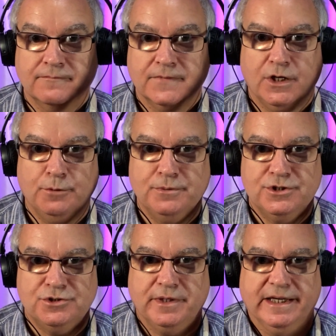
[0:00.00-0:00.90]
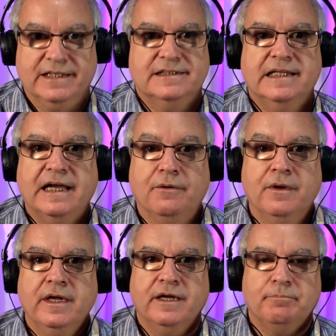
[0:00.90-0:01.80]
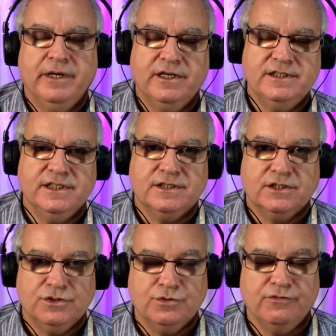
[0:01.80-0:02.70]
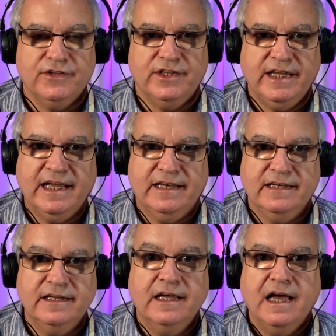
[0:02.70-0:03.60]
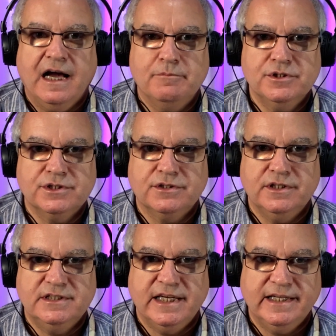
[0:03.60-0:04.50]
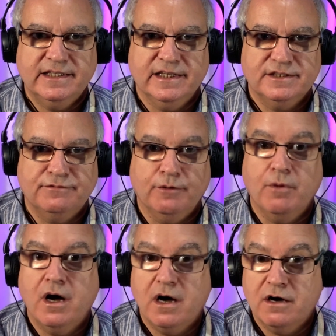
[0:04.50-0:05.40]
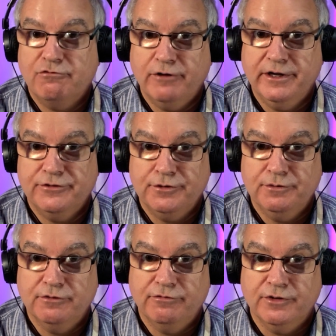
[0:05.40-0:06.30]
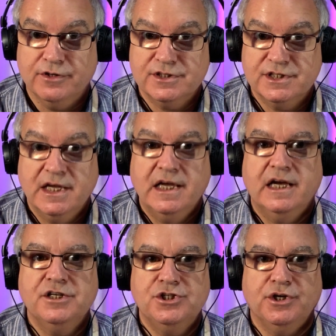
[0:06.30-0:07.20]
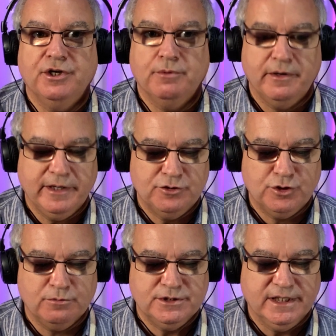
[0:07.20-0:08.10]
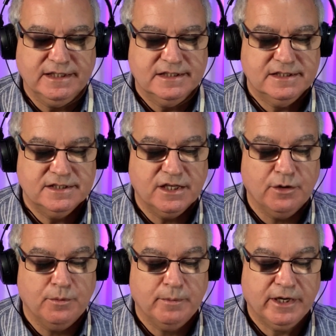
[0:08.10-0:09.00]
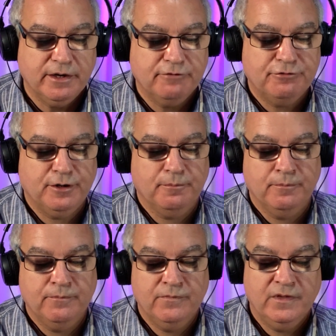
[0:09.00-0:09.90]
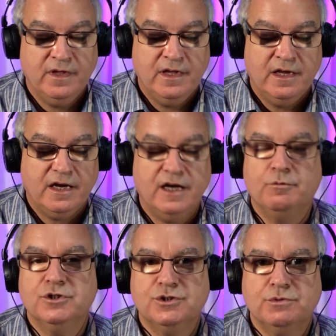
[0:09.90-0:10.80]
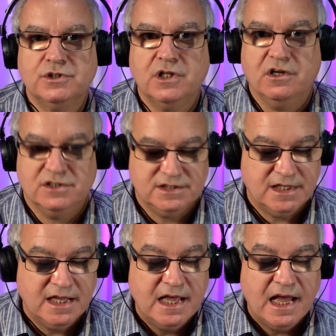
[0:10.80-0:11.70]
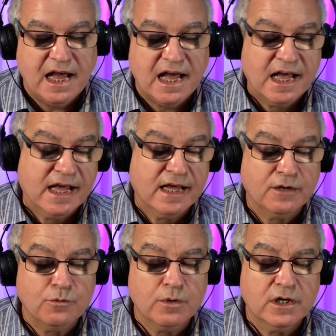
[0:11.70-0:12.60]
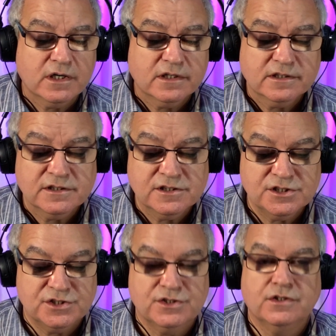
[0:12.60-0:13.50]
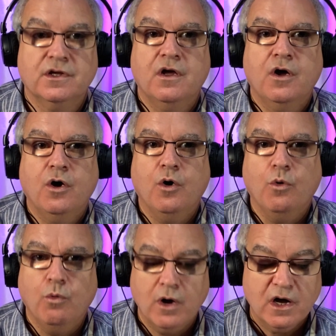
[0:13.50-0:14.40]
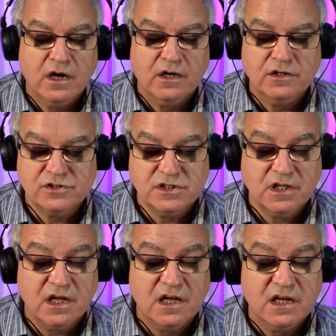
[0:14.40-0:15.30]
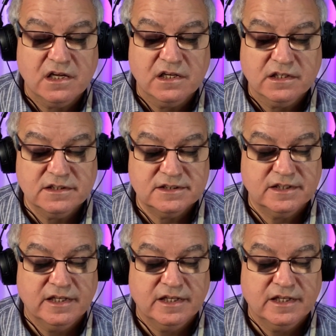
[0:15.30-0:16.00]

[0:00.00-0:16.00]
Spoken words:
Open strings. Now, because it's sort of at the end, I'm just going to take this from halfway through the verse and show you where it drops in. So we're going from I once was lost. I once was lost,